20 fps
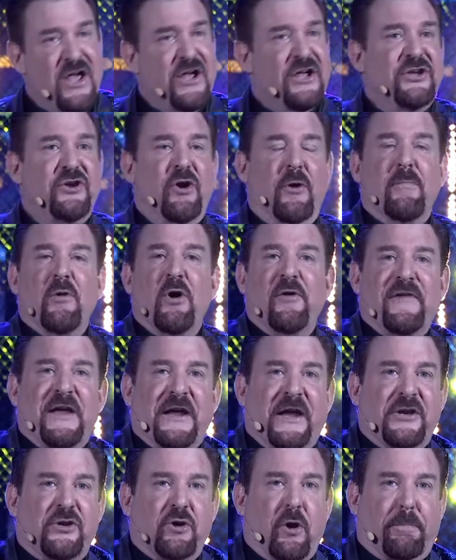You're moving
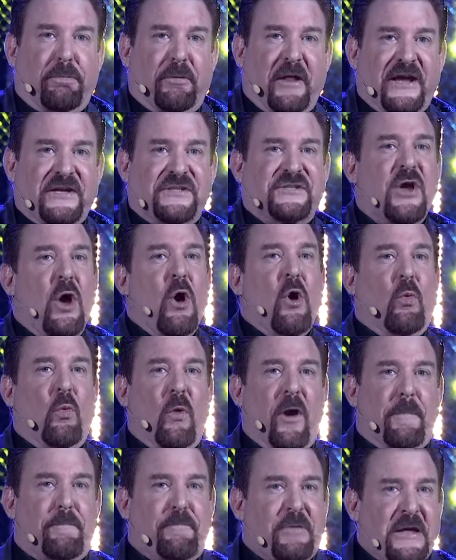into a place
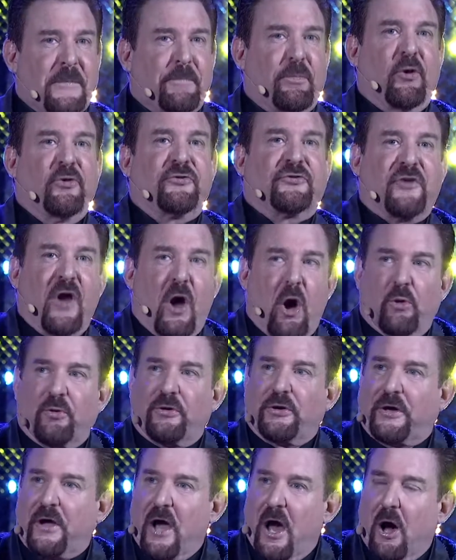where people don't
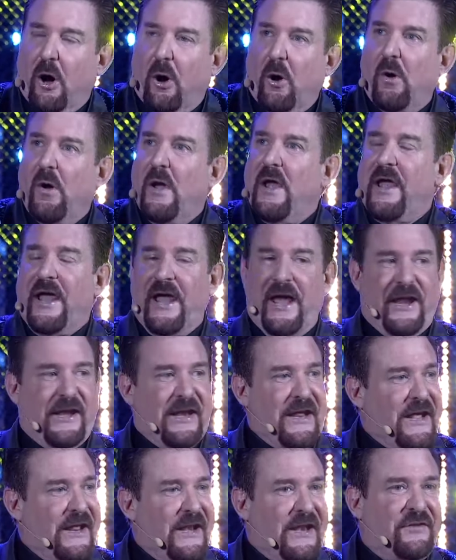go. And
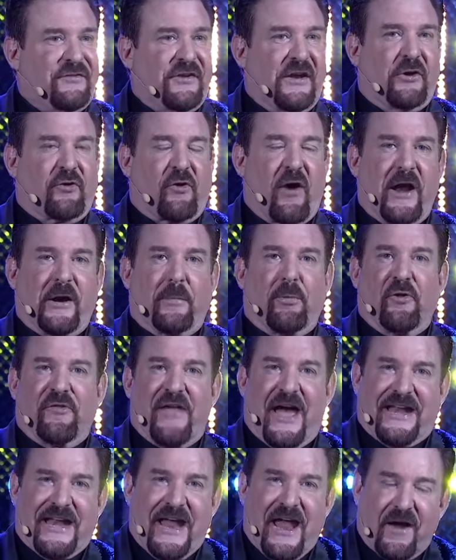it is incredible
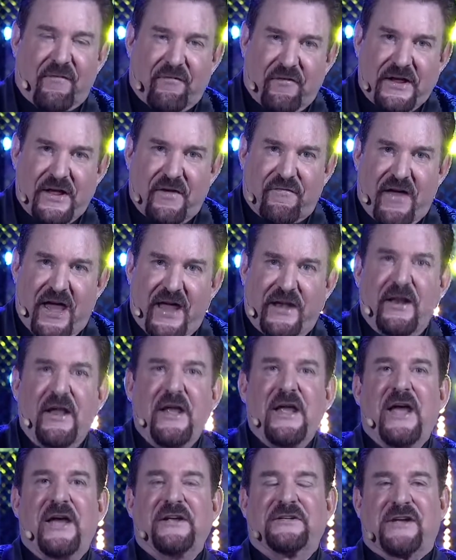that every event
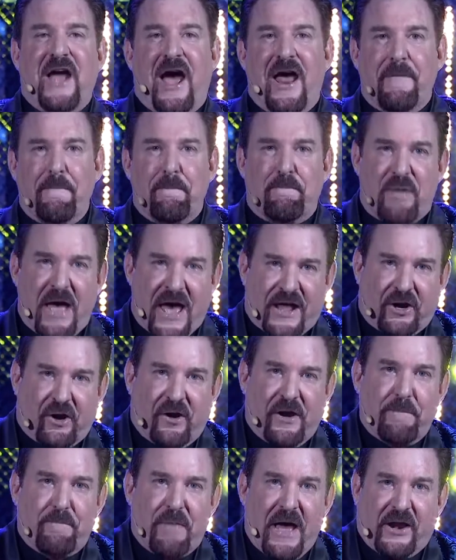has gotten better
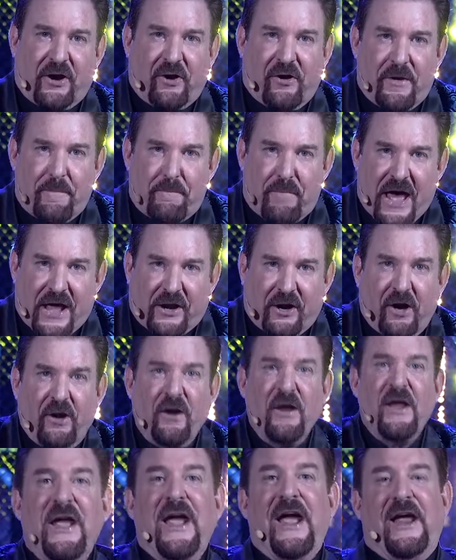and better and better.
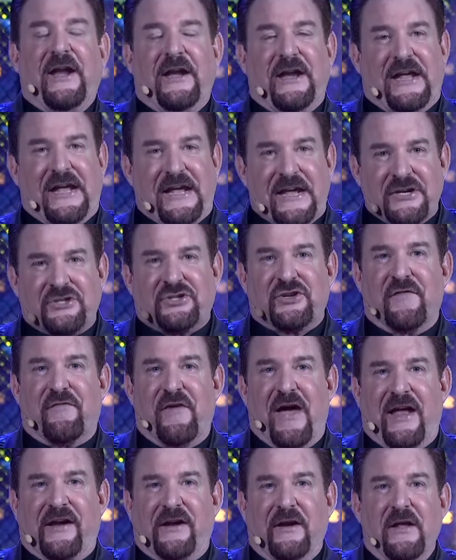And each
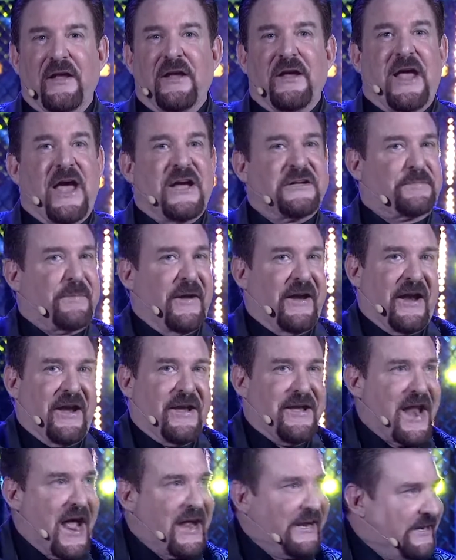event has been a
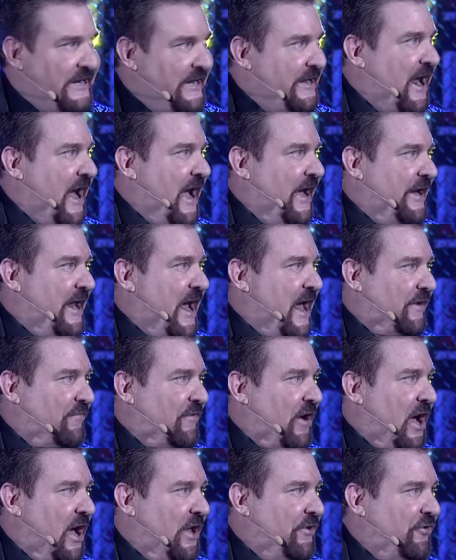99 out of
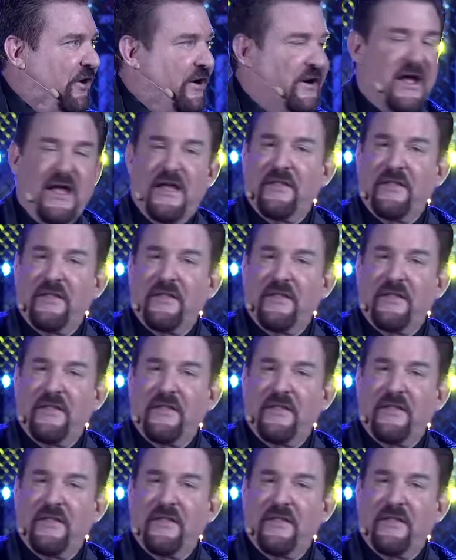100.